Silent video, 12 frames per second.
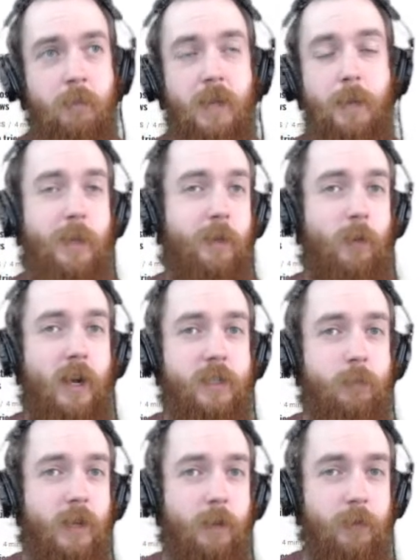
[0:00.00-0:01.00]
Maybe he
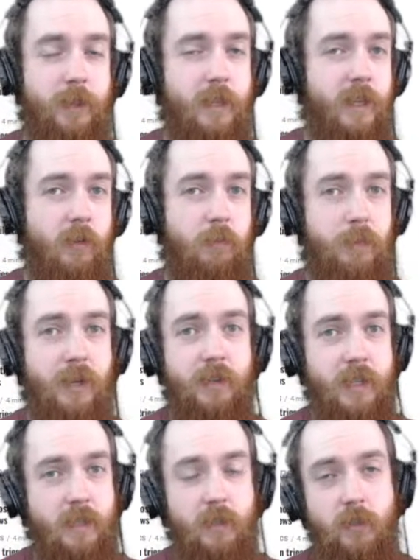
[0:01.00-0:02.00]
walks away with another $1
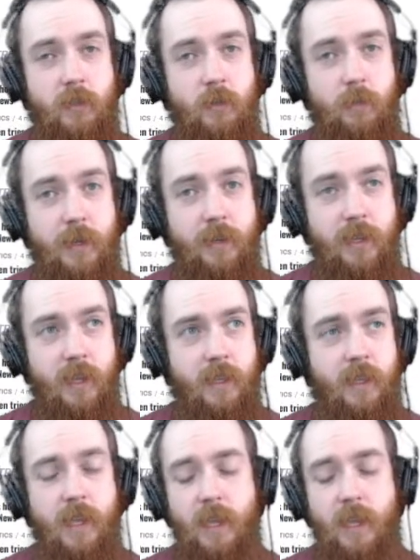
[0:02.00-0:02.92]
billion or $2 billion